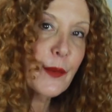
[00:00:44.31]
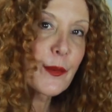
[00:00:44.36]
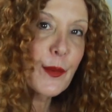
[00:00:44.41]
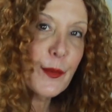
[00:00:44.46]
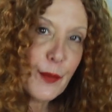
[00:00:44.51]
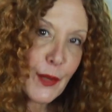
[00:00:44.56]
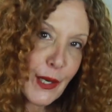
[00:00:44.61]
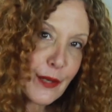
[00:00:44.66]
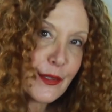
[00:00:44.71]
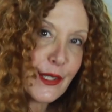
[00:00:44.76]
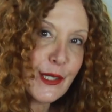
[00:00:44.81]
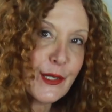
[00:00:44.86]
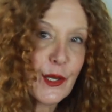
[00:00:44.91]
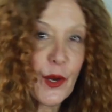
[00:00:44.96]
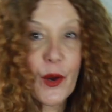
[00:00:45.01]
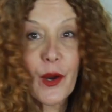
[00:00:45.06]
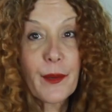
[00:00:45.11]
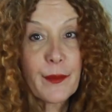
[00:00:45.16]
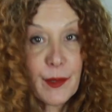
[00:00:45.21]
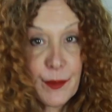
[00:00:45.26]
I would wear these
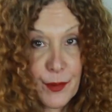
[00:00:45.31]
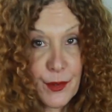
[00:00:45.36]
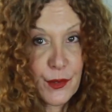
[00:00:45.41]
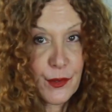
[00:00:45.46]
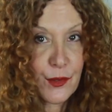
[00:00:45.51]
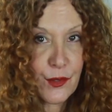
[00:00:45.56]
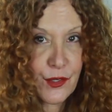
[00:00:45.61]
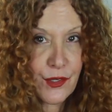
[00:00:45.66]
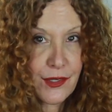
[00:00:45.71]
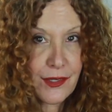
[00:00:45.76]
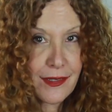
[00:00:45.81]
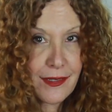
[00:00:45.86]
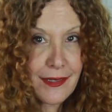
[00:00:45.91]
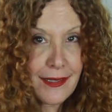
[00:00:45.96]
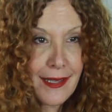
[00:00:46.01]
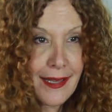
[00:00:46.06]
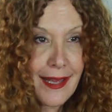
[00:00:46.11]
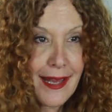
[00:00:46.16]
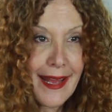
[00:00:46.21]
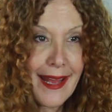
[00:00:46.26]
Army boots,
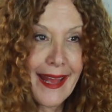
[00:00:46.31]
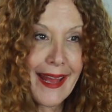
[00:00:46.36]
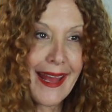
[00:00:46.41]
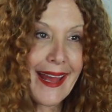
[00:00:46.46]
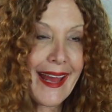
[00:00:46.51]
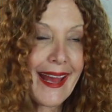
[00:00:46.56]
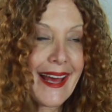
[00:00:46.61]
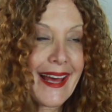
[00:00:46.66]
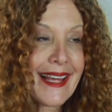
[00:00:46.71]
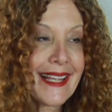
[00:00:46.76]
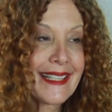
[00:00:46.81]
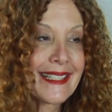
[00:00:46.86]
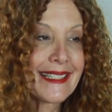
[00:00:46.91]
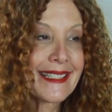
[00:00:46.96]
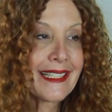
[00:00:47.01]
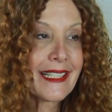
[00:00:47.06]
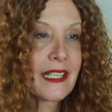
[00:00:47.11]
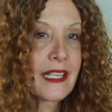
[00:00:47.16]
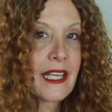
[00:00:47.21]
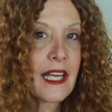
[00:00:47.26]

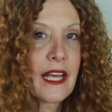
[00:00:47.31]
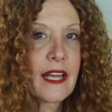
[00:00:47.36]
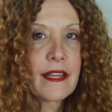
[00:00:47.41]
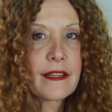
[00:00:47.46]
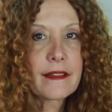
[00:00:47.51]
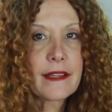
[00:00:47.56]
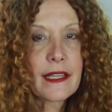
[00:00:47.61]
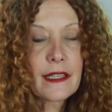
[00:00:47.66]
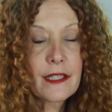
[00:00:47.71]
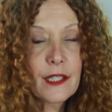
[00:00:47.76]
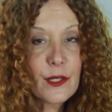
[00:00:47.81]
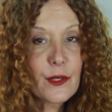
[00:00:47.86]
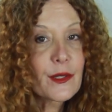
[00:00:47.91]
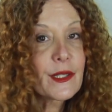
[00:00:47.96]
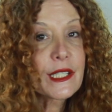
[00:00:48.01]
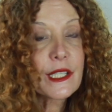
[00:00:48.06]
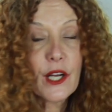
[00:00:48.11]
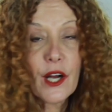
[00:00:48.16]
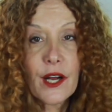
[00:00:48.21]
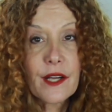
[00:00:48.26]
and they
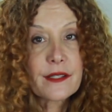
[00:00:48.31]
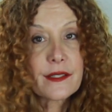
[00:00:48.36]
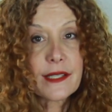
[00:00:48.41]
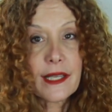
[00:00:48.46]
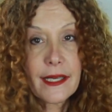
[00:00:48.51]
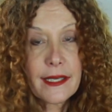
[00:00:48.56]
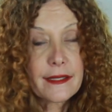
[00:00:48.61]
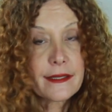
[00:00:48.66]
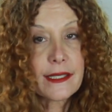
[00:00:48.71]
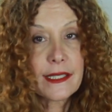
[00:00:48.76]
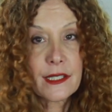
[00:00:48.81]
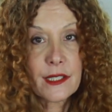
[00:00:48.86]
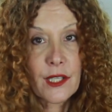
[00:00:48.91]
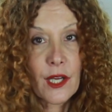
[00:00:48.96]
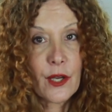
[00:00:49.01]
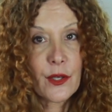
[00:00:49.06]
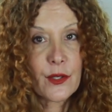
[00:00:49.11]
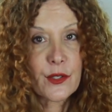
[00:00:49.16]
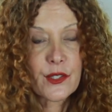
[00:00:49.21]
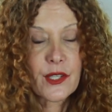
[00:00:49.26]
literally cost
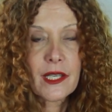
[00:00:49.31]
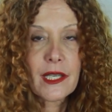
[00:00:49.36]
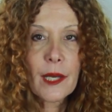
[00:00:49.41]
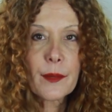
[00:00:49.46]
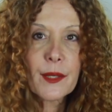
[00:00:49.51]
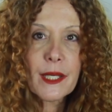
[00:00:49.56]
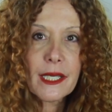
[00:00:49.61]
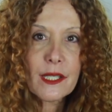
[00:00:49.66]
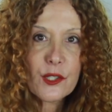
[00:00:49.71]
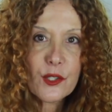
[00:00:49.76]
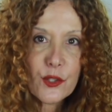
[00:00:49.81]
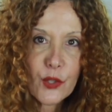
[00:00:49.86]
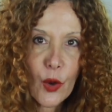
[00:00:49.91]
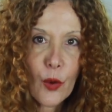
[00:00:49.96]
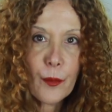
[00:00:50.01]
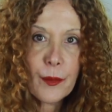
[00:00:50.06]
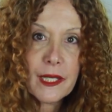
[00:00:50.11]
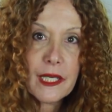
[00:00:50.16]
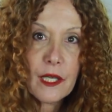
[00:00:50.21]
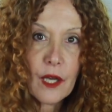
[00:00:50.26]
$18. And I would get
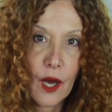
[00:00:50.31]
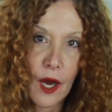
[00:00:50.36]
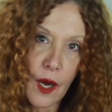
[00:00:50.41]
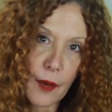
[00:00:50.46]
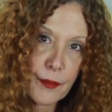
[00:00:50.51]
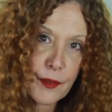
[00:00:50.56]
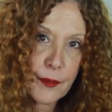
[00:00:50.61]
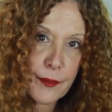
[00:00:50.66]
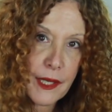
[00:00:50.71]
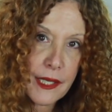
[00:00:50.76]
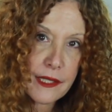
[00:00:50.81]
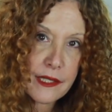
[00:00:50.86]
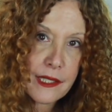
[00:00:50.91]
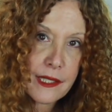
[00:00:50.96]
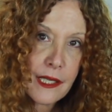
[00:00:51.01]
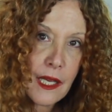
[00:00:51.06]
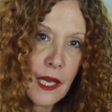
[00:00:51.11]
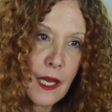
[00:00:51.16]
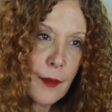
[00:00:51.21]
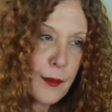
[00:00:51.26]
so many
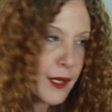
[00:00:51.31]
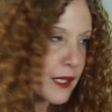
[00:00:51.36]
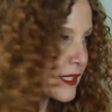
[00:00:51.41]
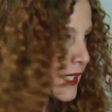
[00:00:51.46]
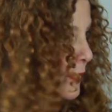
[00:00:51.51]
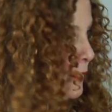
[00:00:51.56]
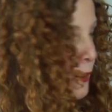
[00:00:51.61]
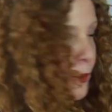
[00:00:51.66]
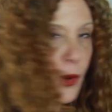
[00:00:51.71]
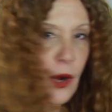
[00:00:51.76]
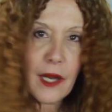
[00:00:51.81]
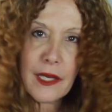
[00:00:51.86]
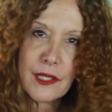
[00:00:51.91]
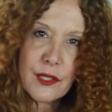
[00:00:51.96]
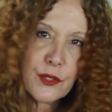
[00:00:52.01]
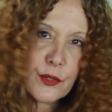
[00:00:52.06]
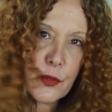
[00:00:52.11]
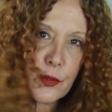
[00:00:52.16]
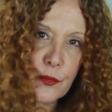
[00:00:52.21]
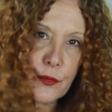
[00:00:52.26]
compliments because I would walk
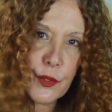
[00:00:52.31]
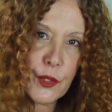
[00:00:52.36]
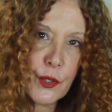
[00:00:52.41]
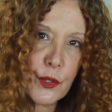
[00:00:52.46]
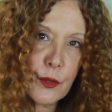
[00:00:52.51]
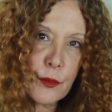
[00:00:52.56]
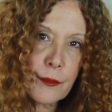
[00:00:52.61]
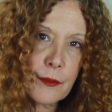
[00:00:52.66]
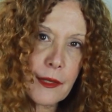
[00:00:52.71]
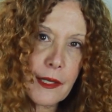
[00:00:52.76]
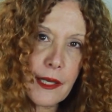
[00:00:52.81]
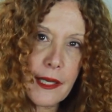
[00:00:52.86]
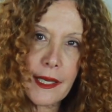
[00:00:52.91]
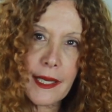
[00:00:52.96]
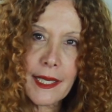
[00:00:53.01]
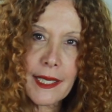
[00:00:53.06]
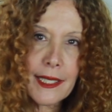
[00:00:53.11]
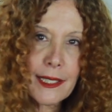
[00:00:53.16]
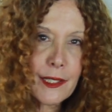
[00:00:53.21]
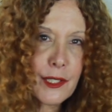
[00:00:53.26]
into a room
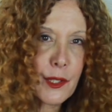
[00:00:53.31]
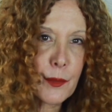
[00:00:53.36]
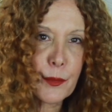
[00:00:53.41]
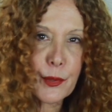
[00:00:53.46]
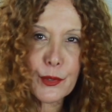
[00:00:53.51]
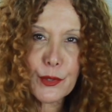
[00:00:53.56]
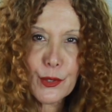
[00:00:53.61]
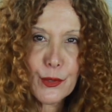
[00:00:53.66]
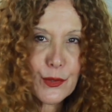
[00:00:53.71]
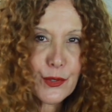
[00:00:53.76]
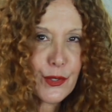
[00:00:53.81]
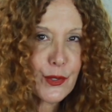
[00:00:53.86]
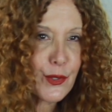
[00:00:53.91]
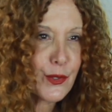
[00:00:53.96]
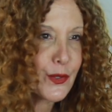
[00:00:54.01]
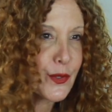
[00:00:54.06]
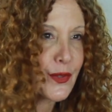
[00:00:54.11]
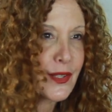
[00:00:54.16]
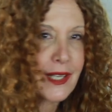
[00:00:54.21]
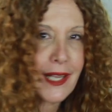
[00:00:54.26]
and the
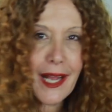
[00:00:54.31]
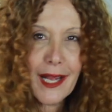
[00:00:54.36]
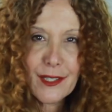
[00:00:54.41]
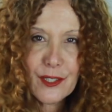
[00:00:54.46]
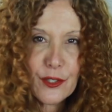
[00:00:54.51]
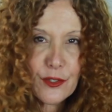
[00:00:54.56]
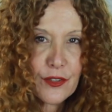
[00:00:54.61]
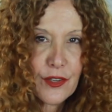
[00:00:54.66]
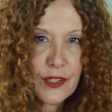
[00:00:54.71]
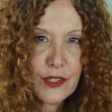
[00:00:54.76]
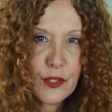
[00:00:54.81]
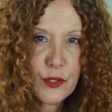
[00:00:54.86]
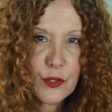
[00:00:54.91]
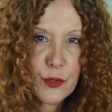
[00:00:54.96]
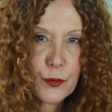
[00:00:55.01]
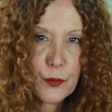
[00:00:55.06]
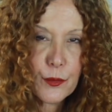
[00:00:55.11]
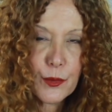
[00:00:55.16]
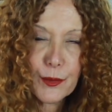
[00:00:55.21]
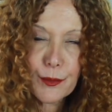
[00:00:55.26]
producers or the casting
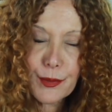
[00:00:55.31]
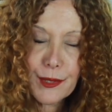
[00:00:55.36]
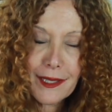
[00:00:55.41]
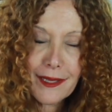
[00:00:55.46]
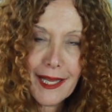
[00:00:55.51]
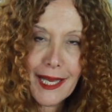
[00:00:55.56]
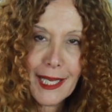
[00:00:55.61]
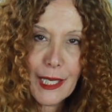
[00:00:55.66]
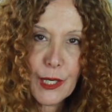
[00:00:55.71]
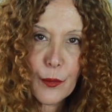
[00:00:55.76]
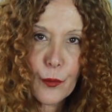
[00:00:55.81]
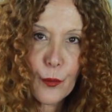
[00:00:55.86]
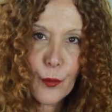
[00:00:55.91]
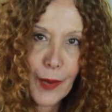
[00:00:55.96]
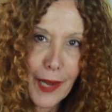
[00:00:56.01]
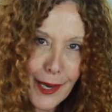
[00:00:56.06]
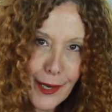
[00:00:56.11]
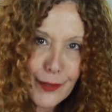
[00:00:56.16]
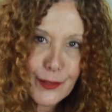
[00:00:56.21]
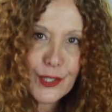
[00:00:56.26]
directors would be like,
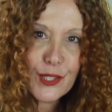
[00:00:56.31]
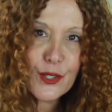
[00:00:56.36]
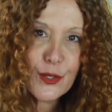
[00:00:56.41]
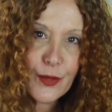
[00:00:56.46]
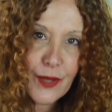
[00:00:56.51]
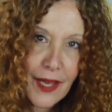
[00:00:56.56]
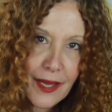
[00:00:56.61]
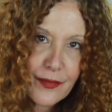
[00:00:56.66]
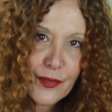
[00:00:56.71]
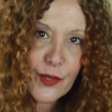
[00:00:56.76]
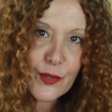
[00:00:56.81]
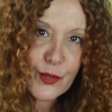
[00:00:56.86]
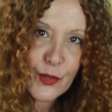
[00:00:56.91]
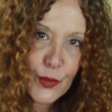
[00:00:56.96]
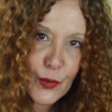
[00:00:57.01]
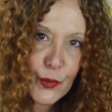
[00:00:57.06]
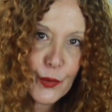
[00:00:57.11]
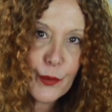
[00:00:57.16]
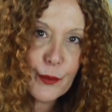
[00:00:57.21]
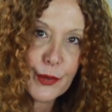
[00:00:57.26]
Where did you get those
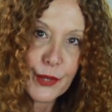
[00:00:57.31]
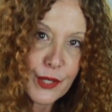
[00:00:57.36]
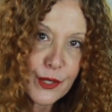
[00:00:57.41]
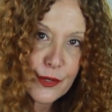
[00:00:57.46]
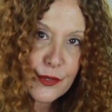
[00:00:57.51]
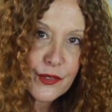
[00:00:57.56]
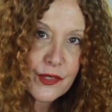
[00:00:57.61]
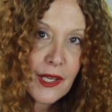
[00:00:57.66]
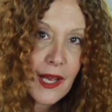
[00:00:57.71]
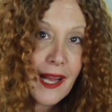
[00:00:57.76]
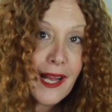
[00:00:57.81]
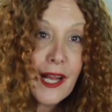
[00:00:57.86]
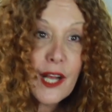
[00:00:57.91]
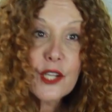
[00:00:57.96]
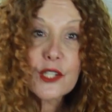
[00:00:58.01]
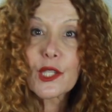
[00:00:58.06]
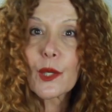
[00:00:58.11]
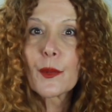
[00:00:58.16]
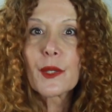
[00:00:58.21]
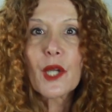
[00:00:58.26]
cool boots?
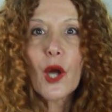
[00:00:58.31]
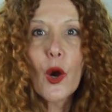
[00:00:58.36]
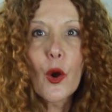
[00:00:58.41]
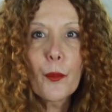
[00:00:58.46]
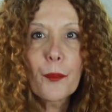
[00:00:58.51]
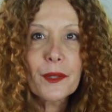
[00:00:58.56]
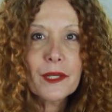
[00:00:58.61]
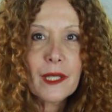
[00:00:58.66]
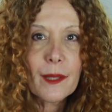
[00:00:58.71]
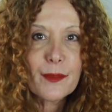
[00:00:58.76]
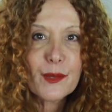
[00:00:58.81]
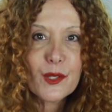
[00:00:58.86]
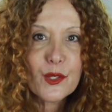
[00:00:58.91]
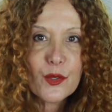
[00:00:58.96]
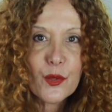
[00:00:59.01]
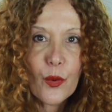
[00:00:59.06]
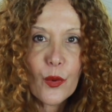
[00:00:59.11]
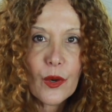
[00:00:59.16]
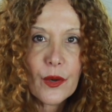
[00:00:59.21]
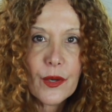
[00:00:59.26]
So it opened up
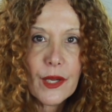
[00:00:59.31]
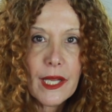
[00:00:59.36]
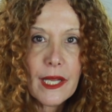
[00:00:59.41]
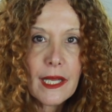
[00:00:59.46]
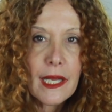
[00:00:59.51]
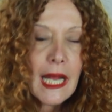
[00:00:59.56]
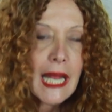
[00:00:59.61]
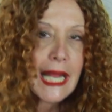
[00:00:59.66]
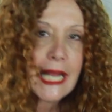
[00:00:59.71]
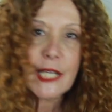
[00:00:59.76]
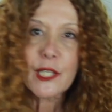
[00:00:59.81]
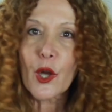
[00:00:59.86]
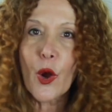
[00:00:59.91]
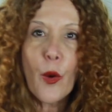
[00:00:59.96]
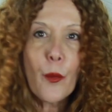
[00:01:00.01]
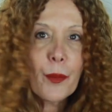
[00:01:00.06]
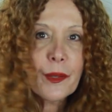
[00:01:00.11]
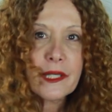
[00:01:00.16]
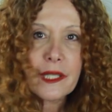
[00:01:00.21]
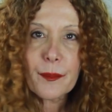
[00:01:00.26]
story, it
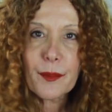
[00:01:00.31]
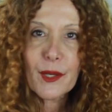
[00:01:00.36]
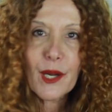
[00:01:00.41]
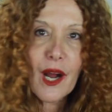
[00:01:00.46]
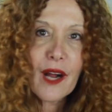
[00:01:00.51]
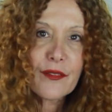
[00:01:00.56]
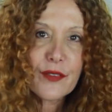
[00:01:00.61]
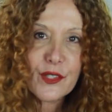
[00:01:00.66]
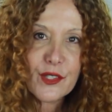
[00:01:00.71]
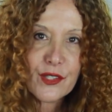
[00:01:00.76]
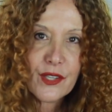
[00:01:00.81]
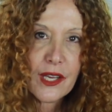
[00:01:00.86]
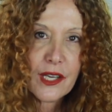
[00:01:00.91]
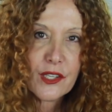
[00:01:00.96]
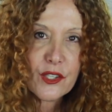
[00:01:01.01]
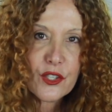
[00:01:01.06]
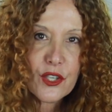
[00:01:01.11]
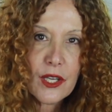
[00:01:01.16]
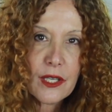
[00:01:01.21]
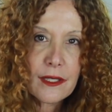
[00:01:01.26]
opened up a
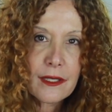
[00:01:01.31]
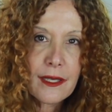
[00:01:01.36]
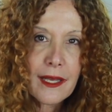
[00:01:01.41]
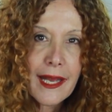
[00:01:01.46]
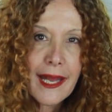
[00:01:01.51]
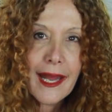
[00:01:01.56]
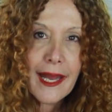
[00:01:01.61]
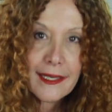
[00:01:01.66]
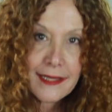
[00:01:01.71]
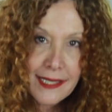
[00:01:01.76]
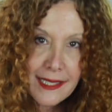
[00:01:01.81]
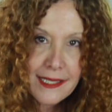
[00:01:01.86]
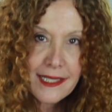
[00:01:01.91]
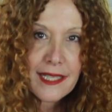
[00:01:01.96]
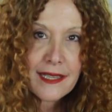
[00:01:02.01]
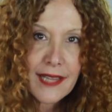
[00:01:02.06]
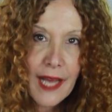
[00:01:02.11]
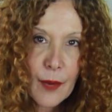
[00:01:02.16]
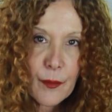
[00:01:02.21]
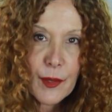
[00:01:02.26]
conversation. And
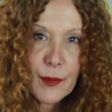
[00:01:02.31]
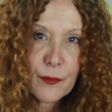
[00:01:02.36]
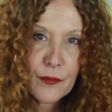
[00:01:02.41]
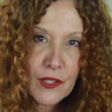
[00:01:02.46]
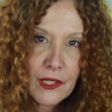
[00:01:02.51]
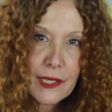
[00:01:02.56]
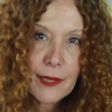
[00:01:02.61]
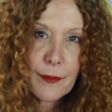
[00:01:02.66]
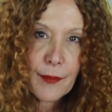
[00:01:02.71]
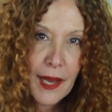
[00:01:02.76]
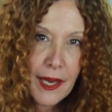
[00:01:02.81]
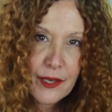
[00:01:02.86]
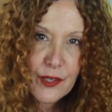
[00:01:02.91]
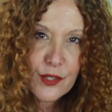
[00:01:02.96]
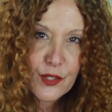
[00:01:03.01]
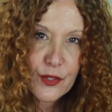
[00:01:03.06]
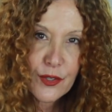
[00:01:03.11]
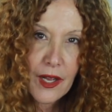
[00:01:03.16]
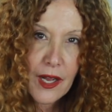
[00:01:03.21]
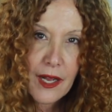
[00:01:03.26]
isn't that what really
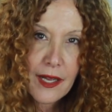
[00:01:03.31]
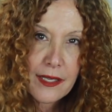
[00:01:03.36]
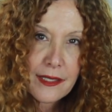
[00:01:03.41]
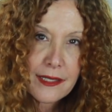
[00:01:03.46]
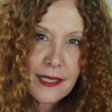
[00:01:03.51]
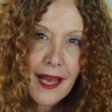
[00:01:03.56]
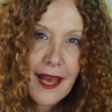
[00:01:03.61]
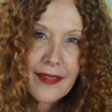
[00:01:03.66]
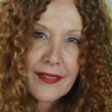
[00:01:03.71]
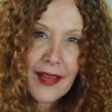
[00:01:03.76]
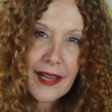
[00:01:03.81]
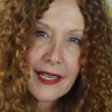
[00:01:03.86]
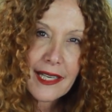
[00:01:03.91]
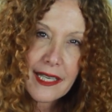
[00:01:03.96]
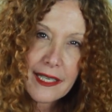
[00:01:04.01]
matters, you guys? That